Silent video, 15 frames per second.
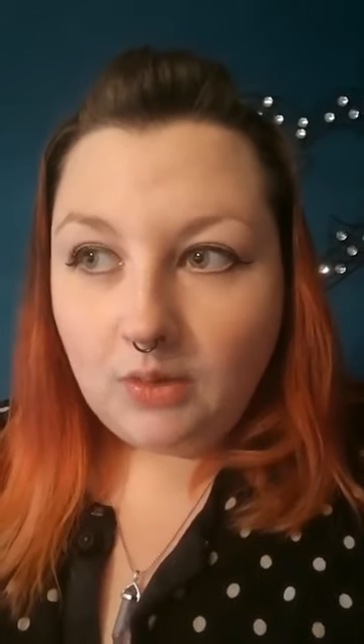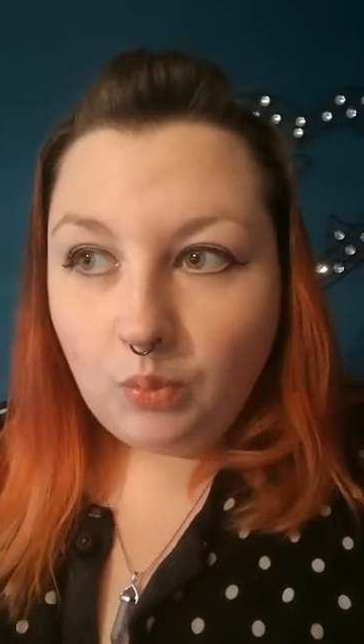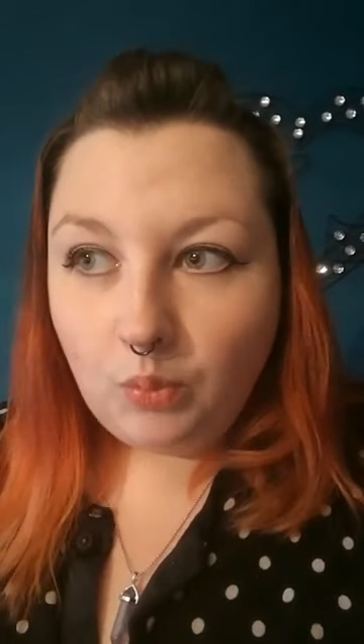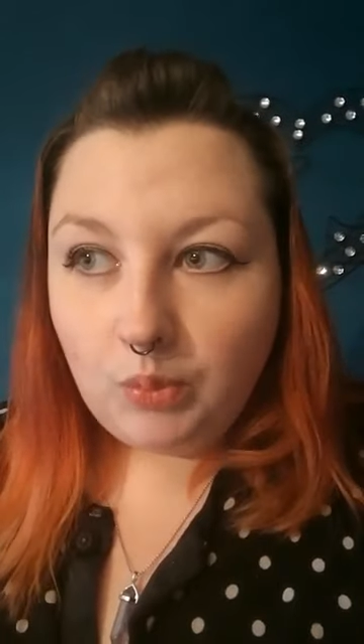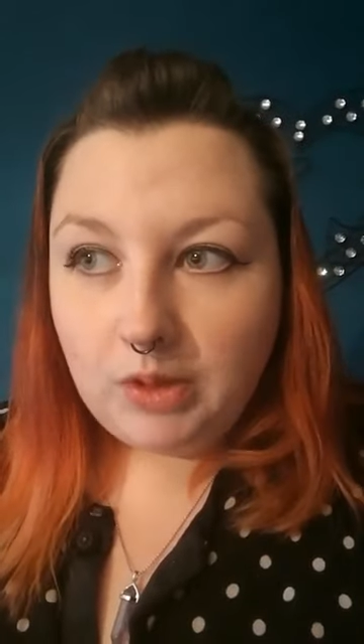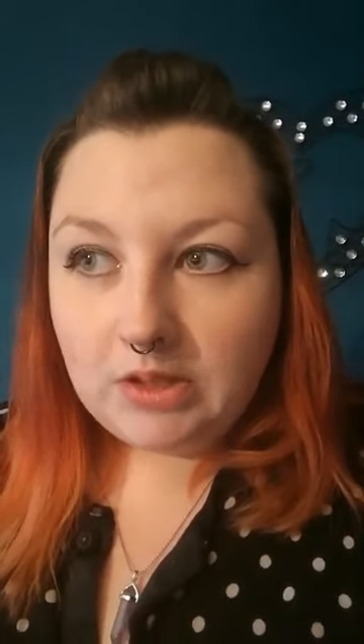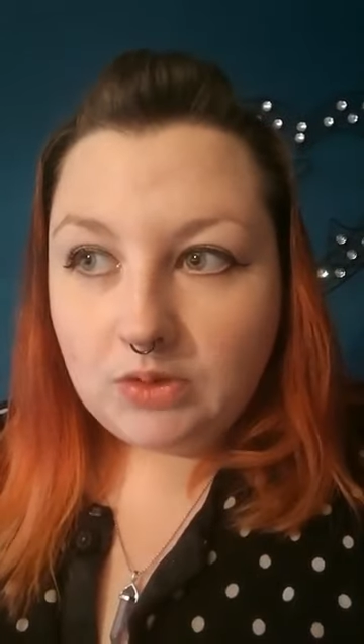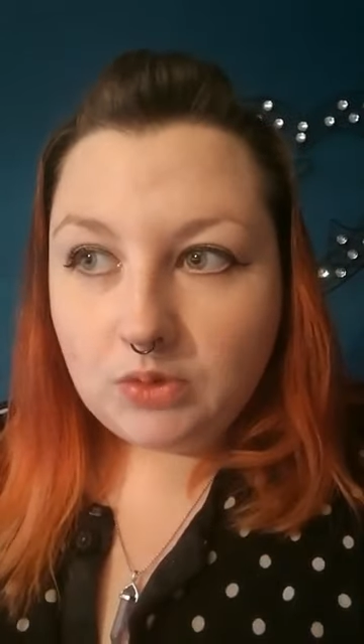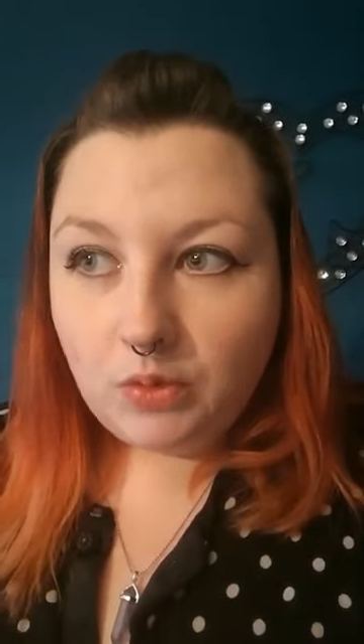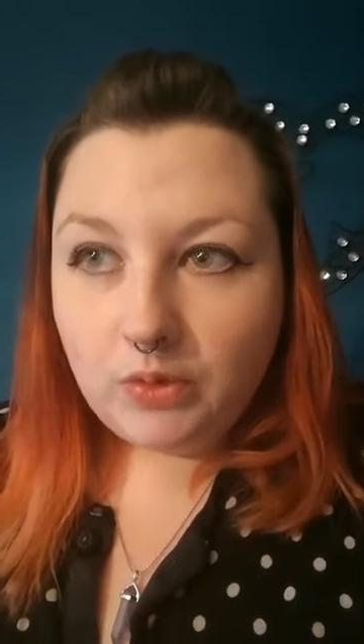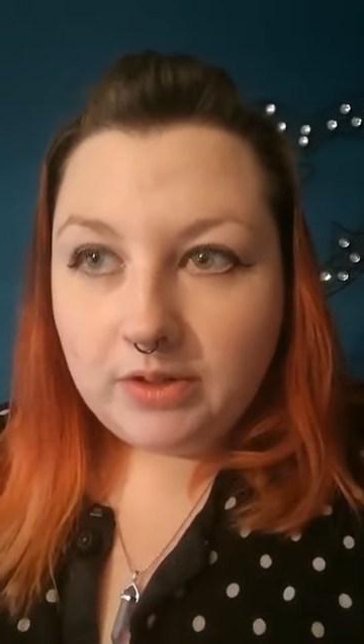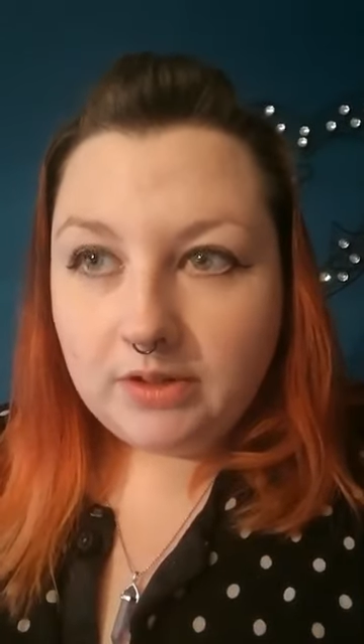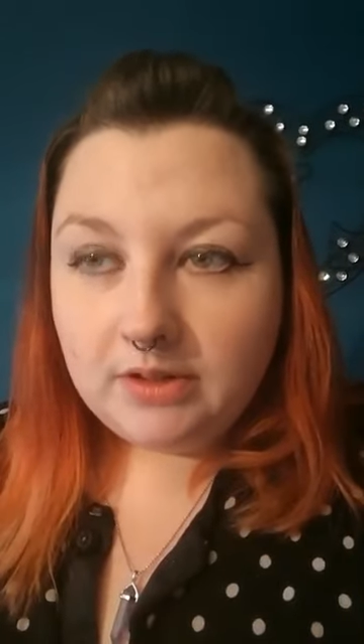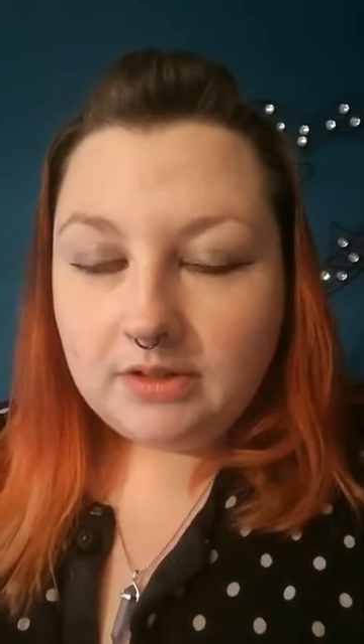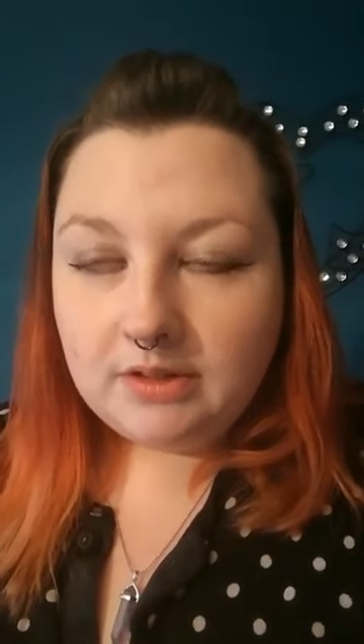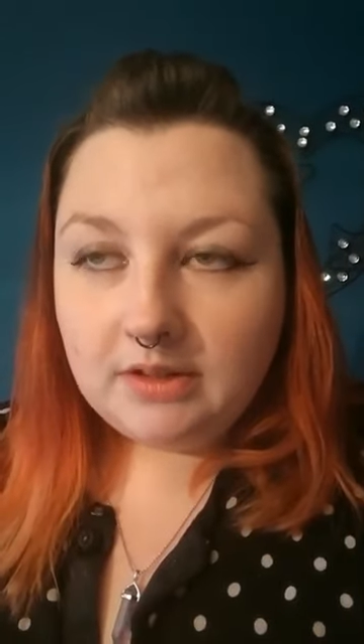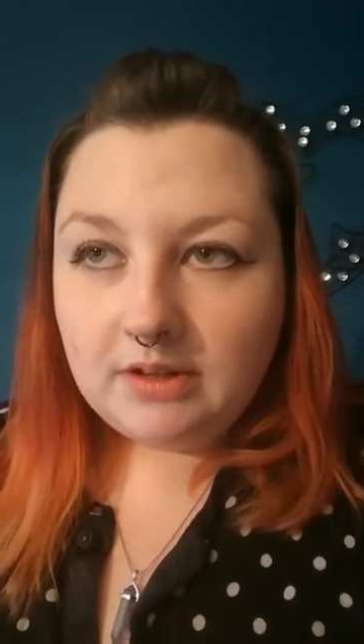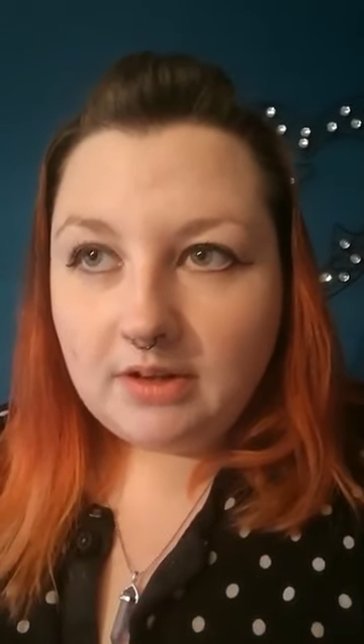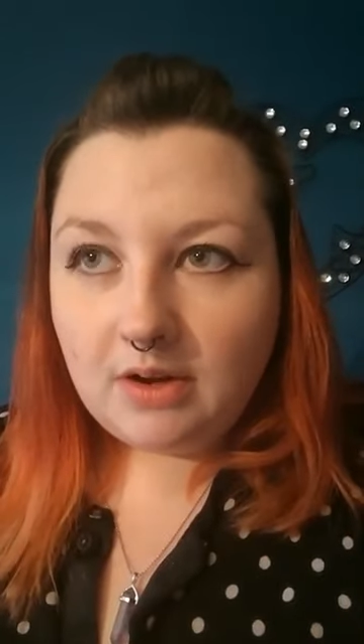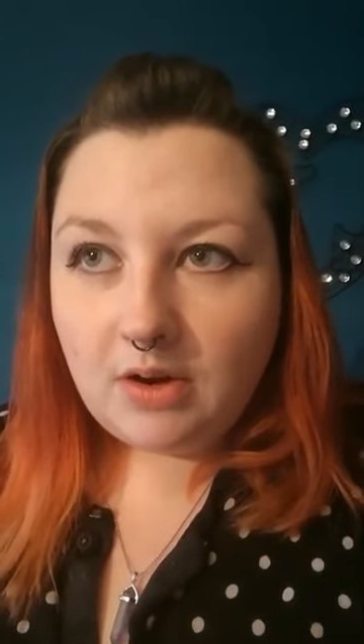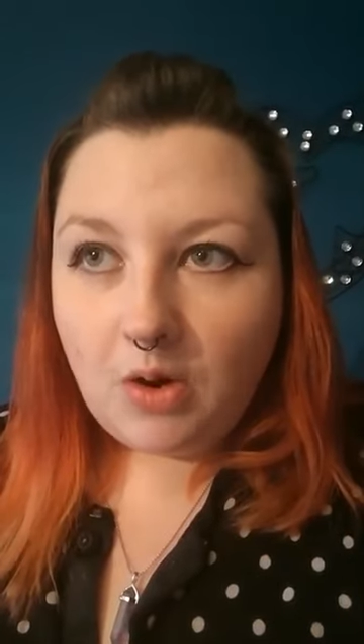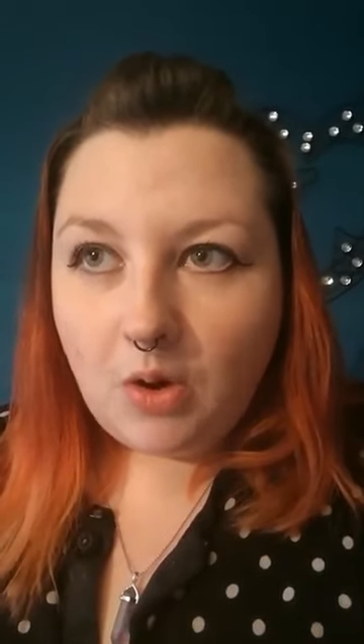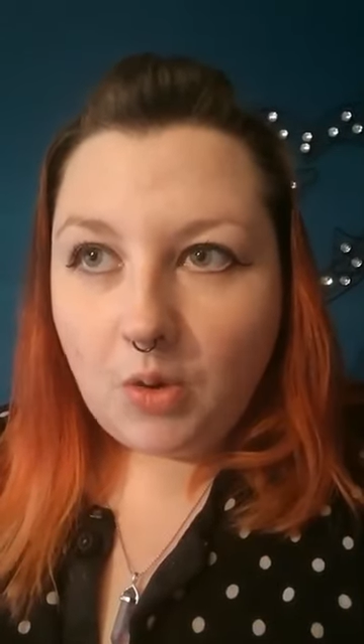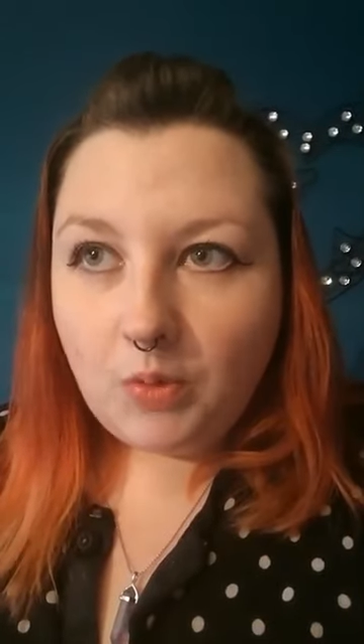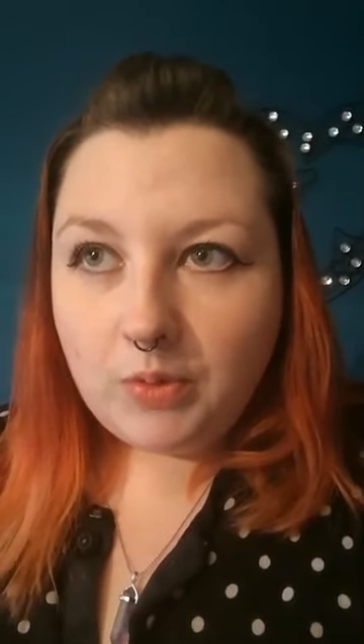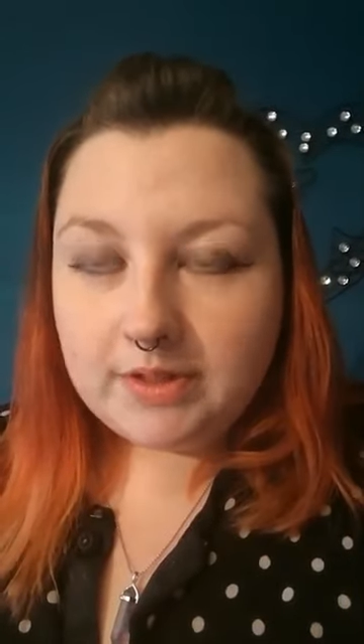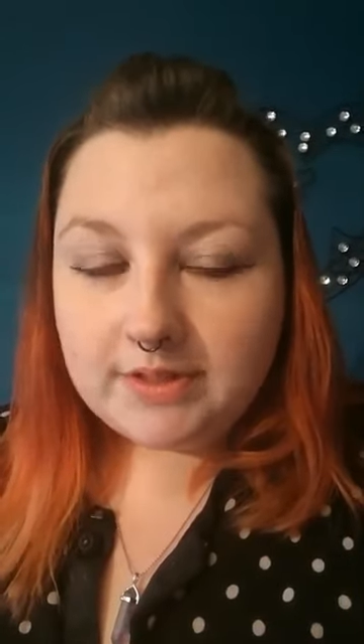we don't always